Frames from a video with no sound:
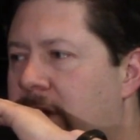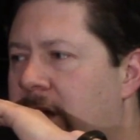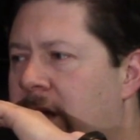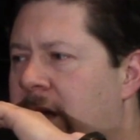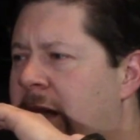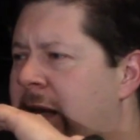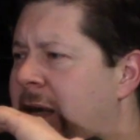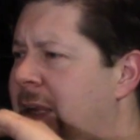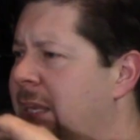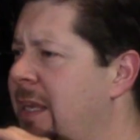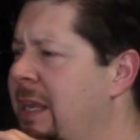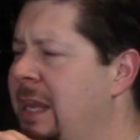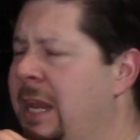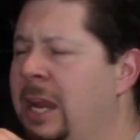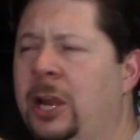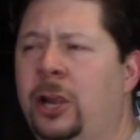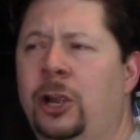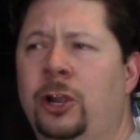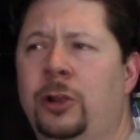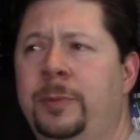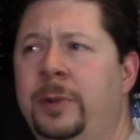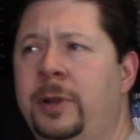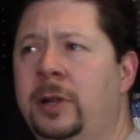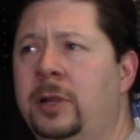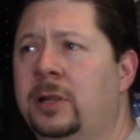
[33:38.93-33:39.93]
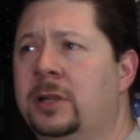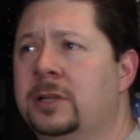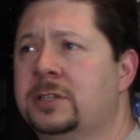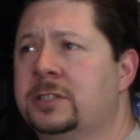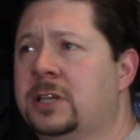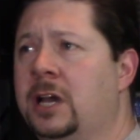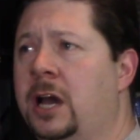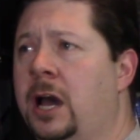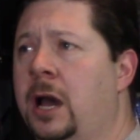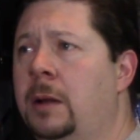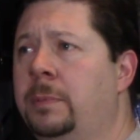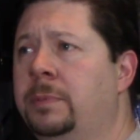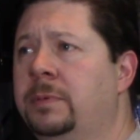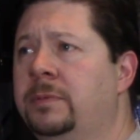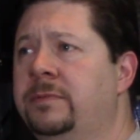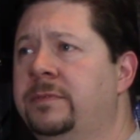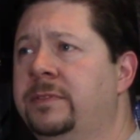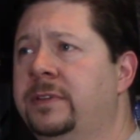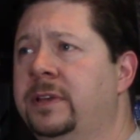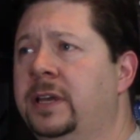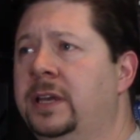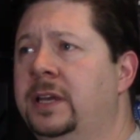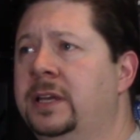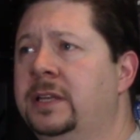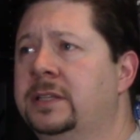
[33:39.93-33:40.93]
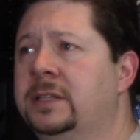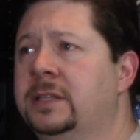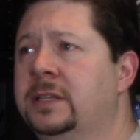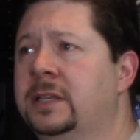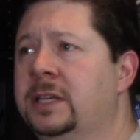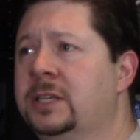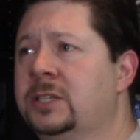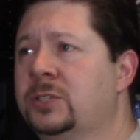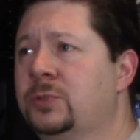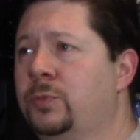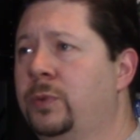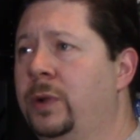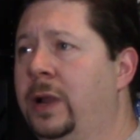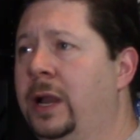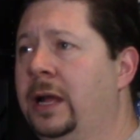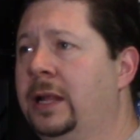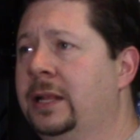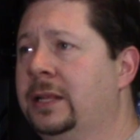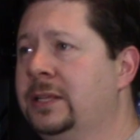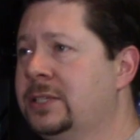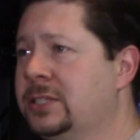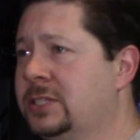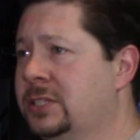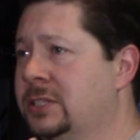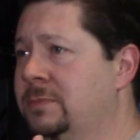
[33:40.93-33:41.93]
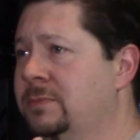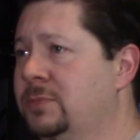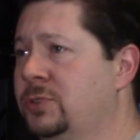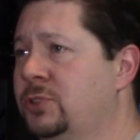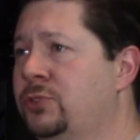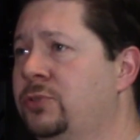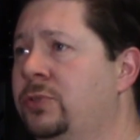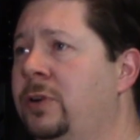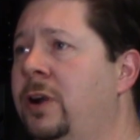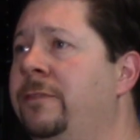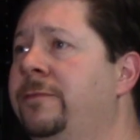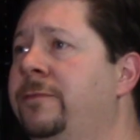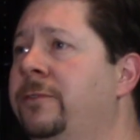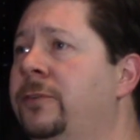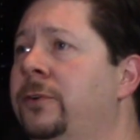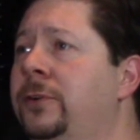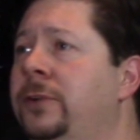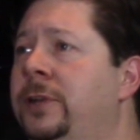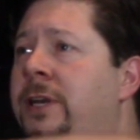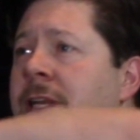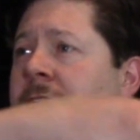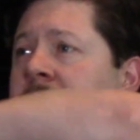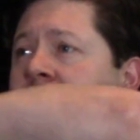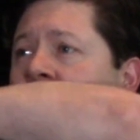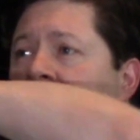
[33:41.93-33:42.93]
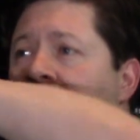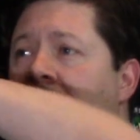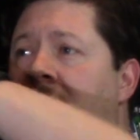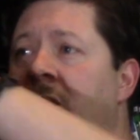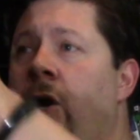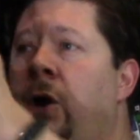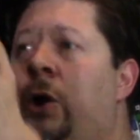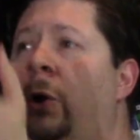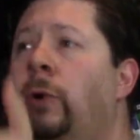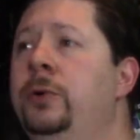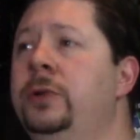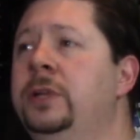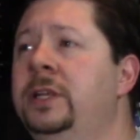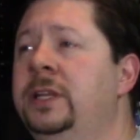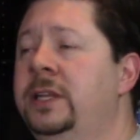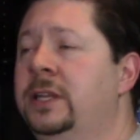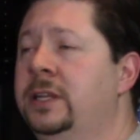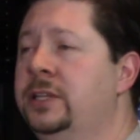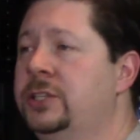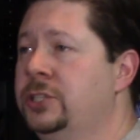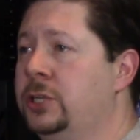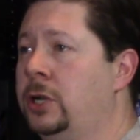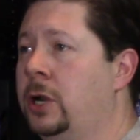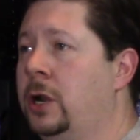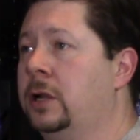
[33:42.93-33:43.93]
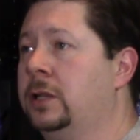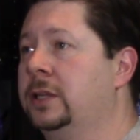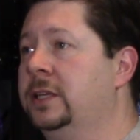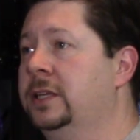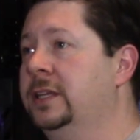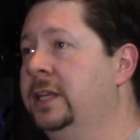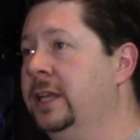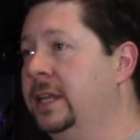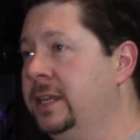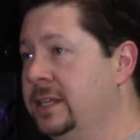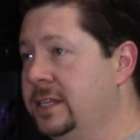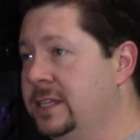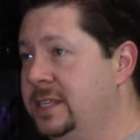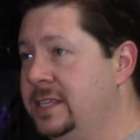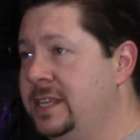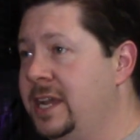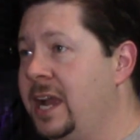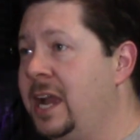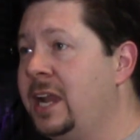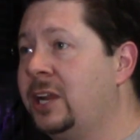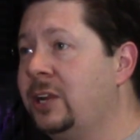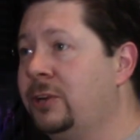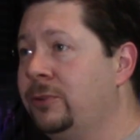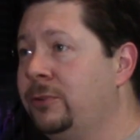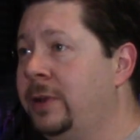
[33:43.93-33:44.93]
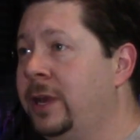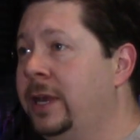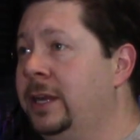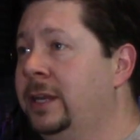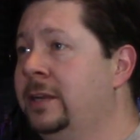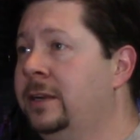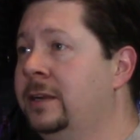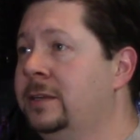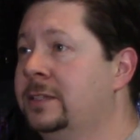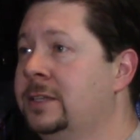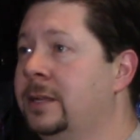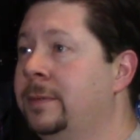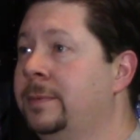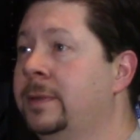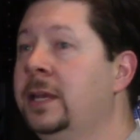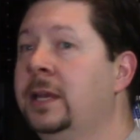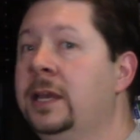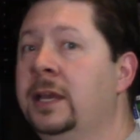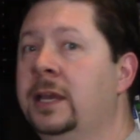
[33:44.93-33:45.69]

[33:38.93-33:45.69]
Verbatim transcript: like caramel on top of it, as well as some truffle, and then coated in chocolate and decorated on top.